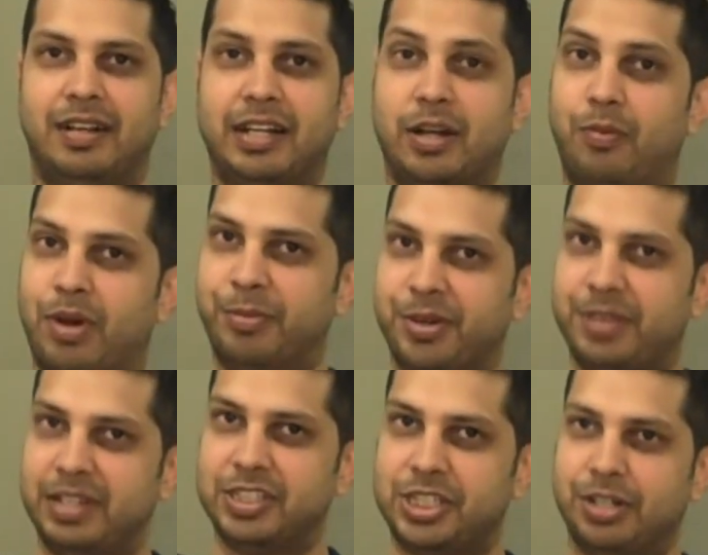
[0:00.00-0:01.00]
I got one more
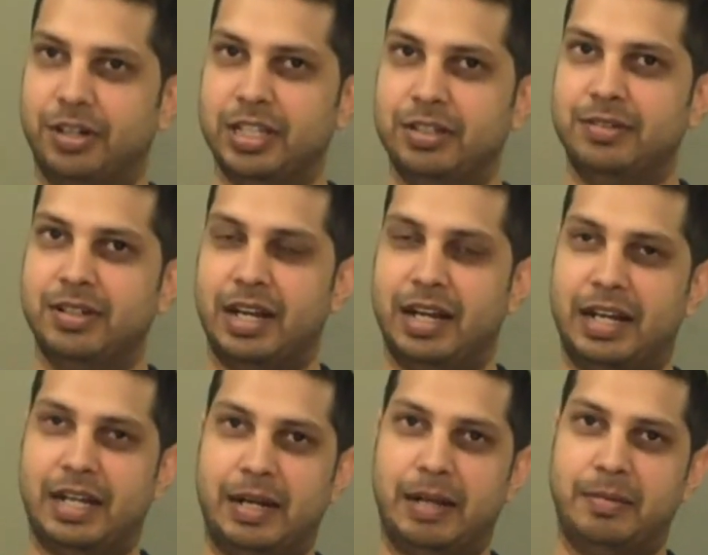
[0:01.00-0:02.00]
thing to show you.
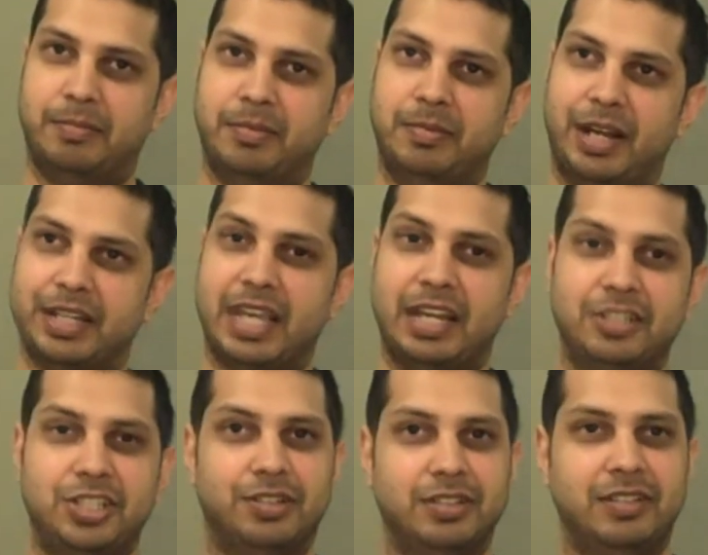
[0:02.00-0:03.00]
I
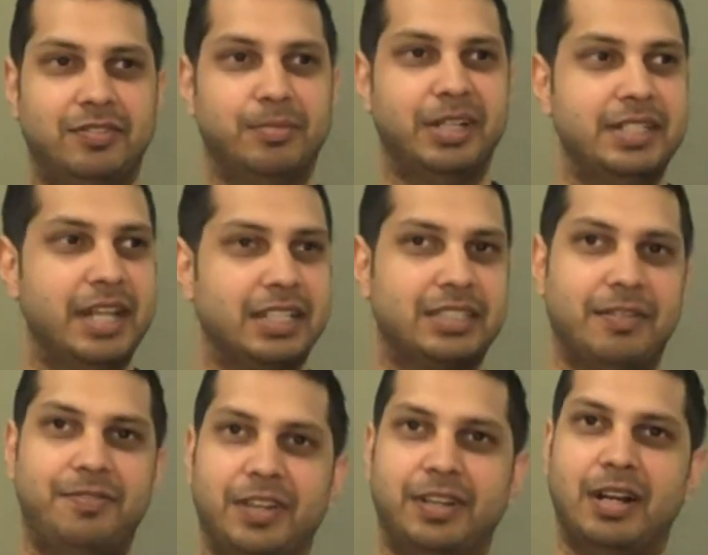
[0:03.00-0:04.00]
can't show it to you from my desk.
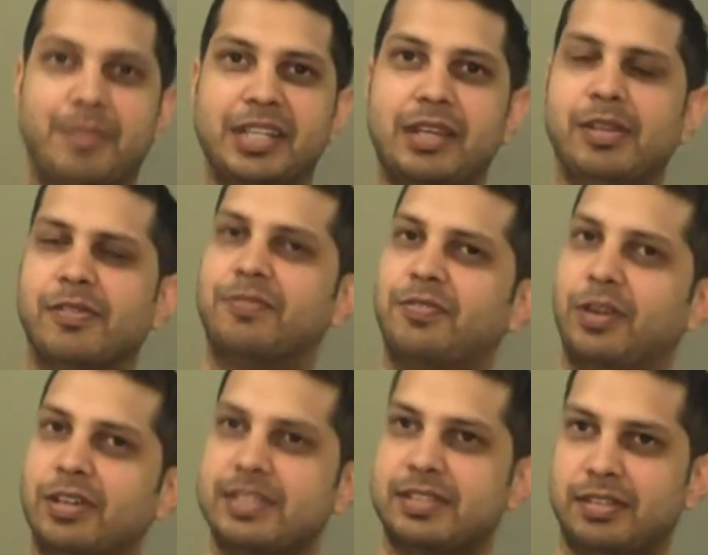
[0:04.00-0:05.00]
I figure I might give you the
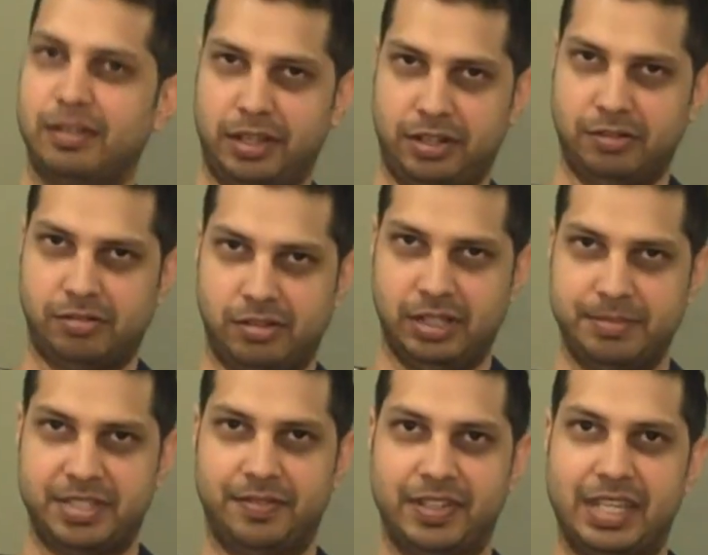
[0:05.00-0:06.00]
first little
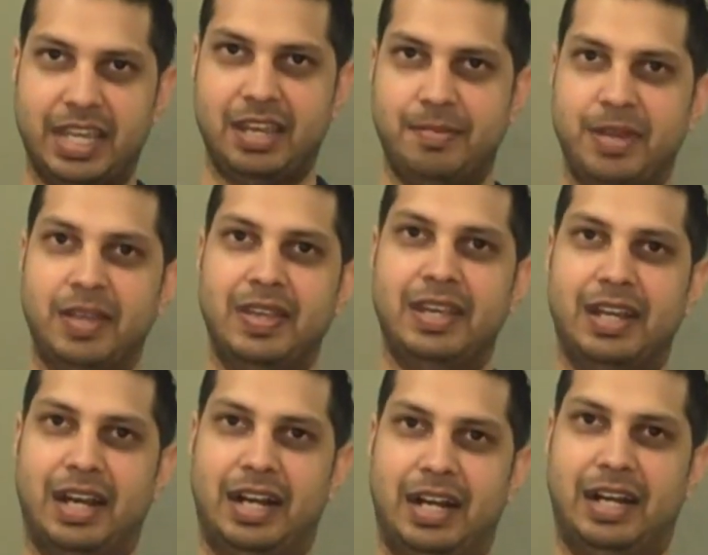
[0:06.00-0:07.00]
glimpse of the game.
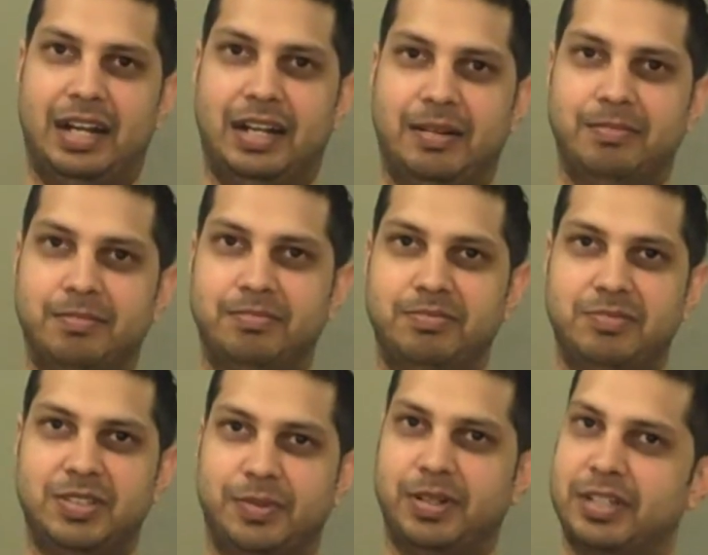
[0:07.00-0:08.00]

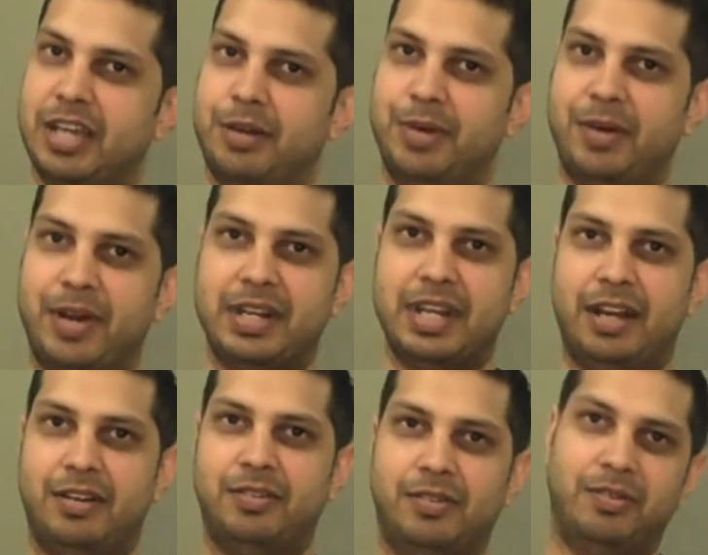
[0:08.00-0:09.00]
So we're going to cut away right
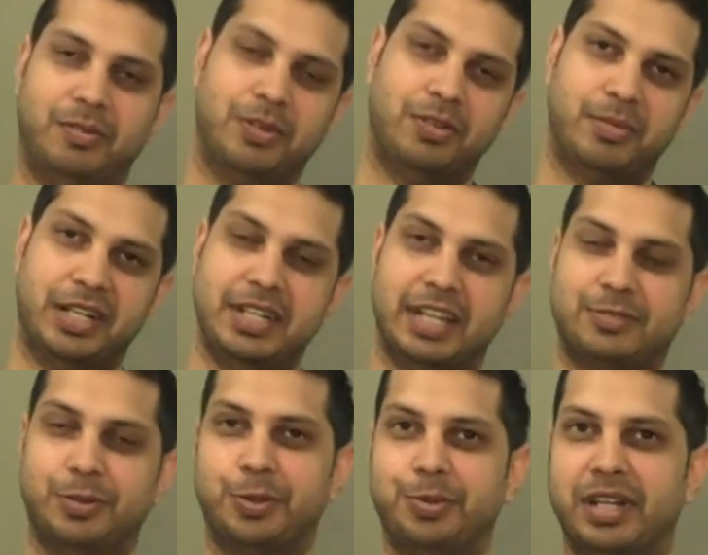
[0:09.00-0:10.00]
now. We'll go to my
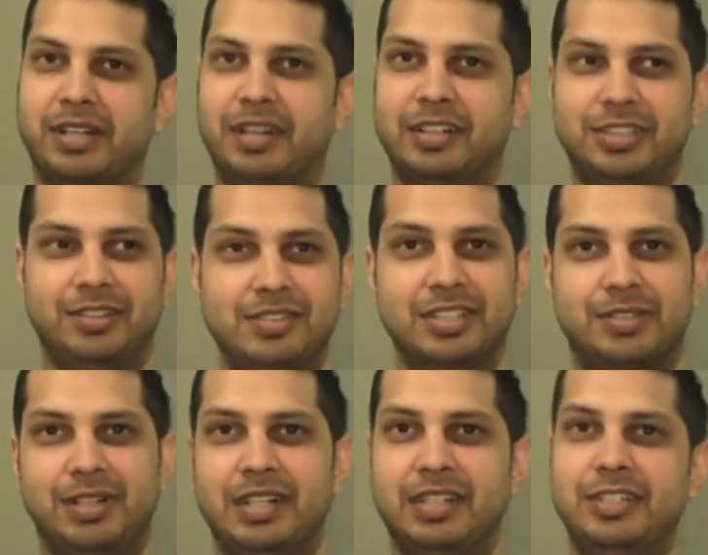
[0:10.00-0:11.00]
desk real quick. I'll show you the
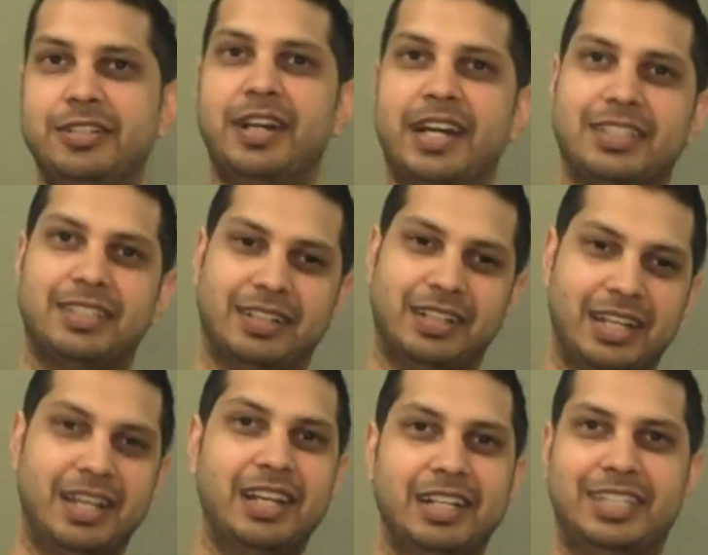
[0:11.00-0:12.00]
screen, and you guys can
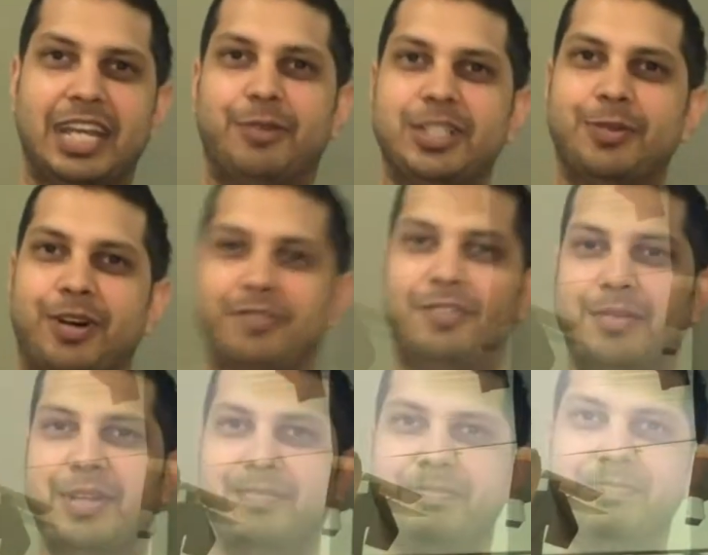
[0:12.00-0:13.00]
take what you want from it.